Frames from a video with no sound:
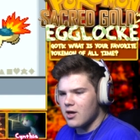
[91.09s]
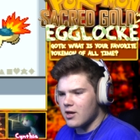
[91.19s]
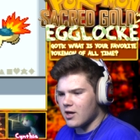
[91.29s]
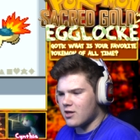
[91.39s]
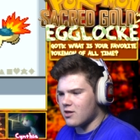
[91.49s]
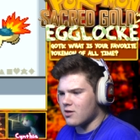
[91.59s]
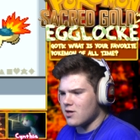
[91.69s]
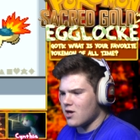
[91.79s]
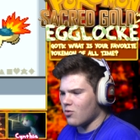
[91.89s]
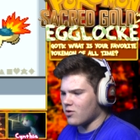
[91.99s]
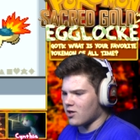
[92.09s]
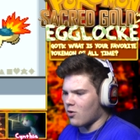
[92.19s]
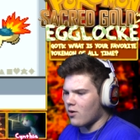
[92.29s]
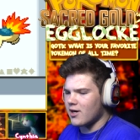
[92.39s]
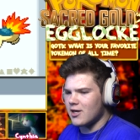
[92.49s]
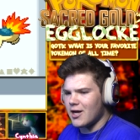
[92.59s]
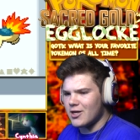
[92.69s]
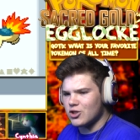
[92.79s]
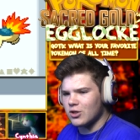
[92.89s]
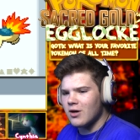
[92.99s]
Next is Neil with a quiet
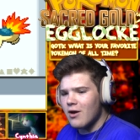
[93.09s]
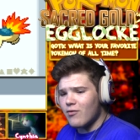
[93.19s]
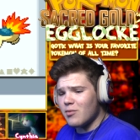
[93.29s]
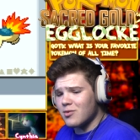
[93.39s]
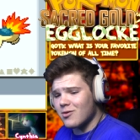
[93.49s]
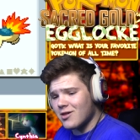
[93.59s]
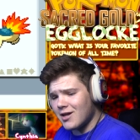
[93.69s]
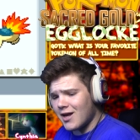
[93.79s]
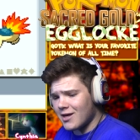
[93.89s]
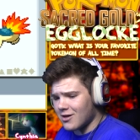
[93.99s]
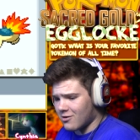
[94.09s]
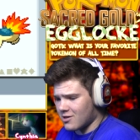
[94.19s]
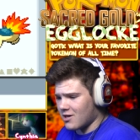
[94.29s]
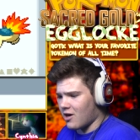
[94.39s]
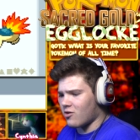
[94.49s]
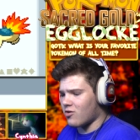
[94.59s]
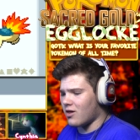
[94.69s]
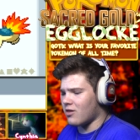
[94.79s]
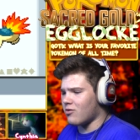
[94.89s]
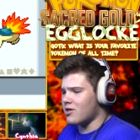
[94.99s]
nature. Flamethrower, Acidity, Toxic,
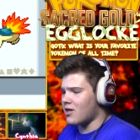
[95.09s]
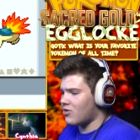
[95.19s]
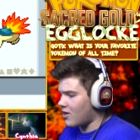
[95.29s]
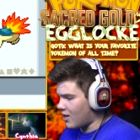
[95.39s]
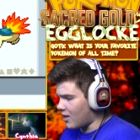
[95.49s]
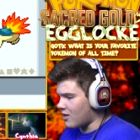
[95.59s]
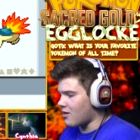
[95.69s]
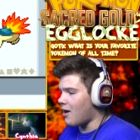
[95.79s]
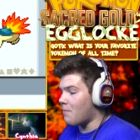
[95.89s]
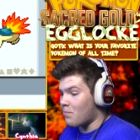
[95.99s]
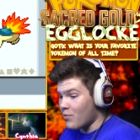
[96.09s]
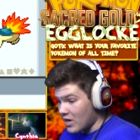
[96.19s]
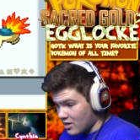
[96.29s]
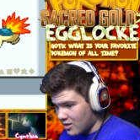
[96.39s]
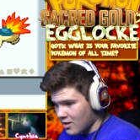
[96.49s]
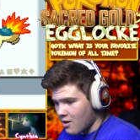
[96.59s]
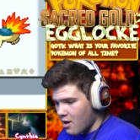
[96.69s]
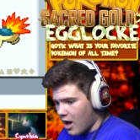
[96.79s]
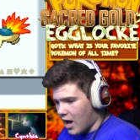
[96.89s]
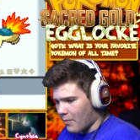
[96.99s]
Extrasensory. This thing is a beast.
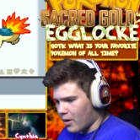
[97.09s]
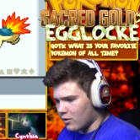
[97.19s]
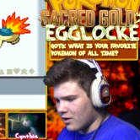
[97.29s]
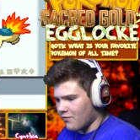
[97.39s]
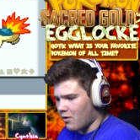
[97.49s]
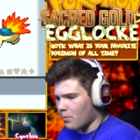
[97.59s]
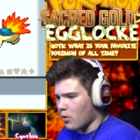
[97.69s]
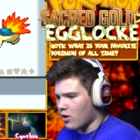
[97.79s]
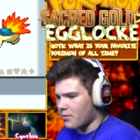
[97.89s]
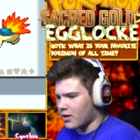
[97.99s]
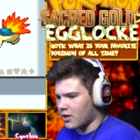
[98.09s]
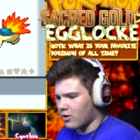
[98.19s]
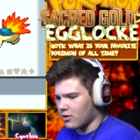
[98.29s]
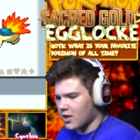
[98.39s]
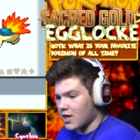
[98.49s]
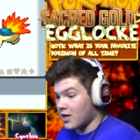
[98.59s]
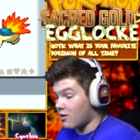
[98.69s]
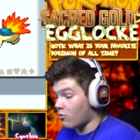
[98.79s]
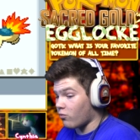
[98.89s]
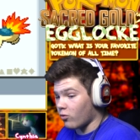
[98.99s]
Um, I only evolved Pokemon currently, and
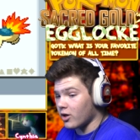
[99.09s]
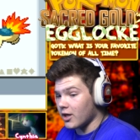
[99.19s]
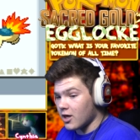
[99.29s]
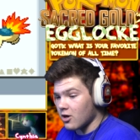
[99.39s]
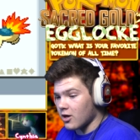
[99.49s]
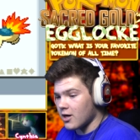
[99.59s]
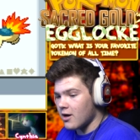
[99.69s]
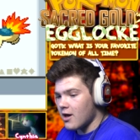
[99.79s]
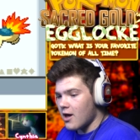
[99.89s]
it's really good.